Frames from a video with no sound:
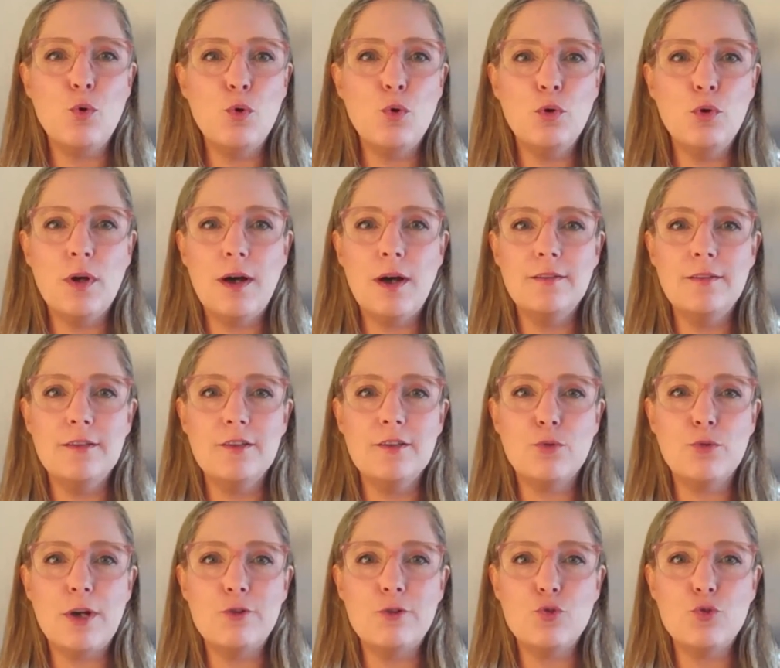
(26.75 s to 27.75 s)
all
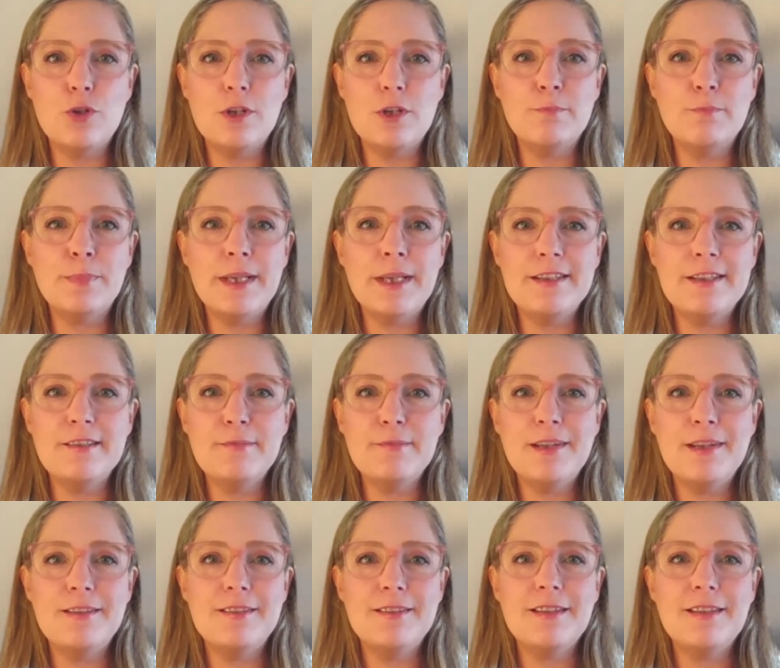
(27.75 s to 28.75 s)
undergraduate
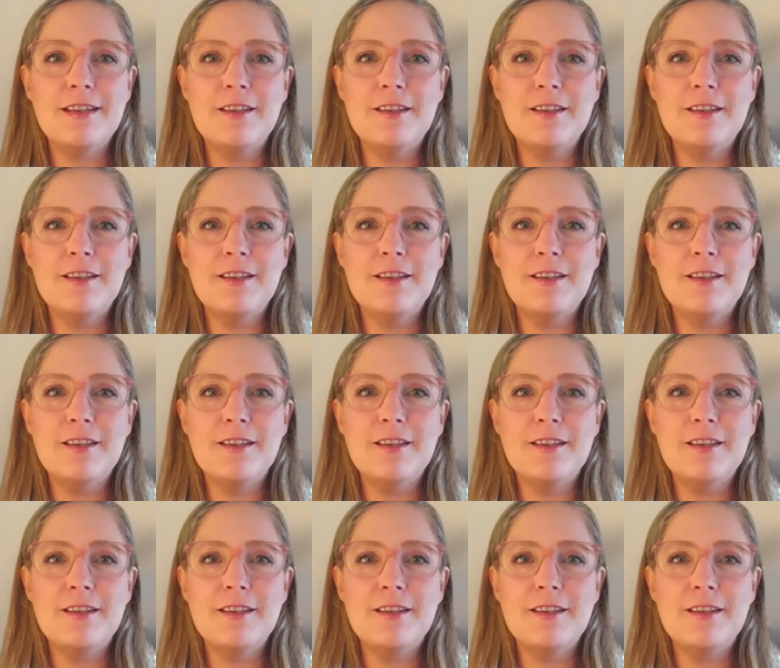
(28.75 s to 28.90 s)
placements,